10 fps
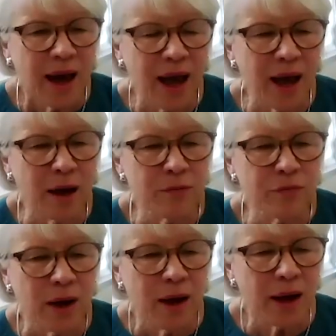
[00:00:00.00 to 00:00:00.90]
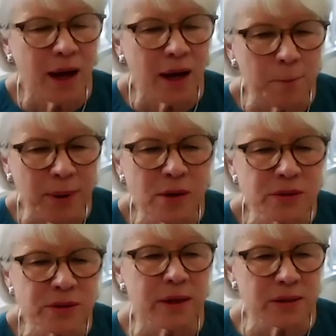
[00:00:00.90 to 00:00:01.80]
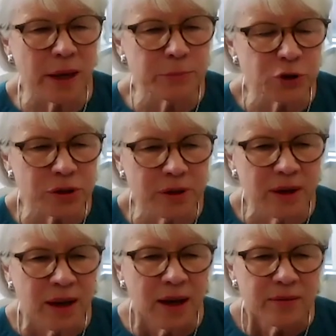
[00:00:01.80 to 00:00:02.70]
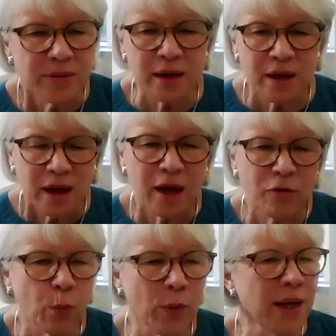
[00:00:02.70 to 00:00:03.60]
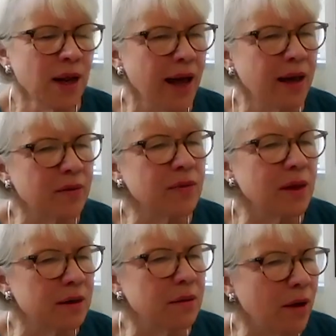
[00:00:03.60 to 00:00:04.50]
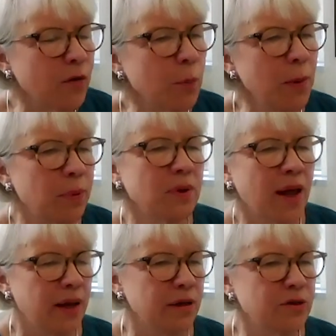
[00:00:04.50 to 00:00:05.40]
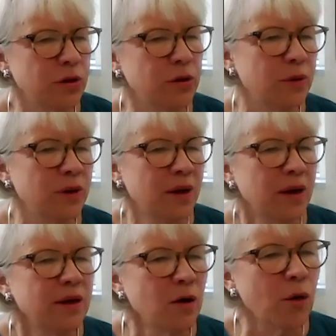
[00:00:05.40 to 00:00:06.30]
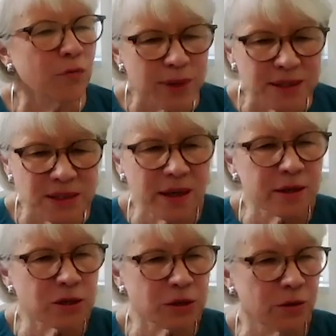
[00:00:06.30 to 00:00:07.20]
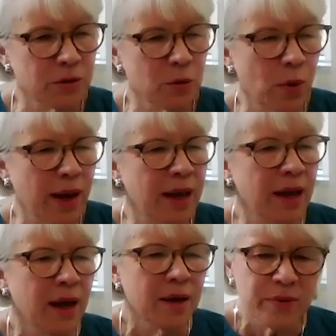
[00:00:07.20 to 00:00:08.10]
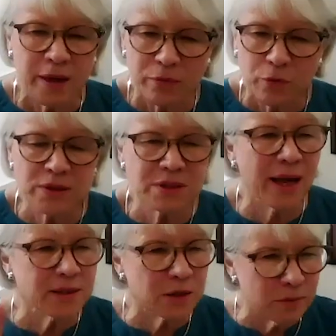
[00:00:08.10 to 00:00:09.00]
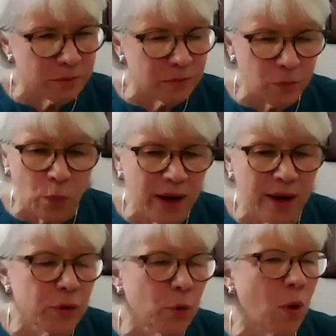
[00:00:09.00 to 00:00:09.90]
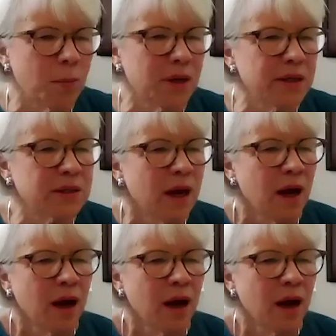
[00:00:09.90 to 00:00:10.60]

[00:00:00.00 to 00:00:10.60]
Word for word: have kind of built-in assumption that if we like it then other people like it too you know if we see it a certain way then of course that's whatever normal is.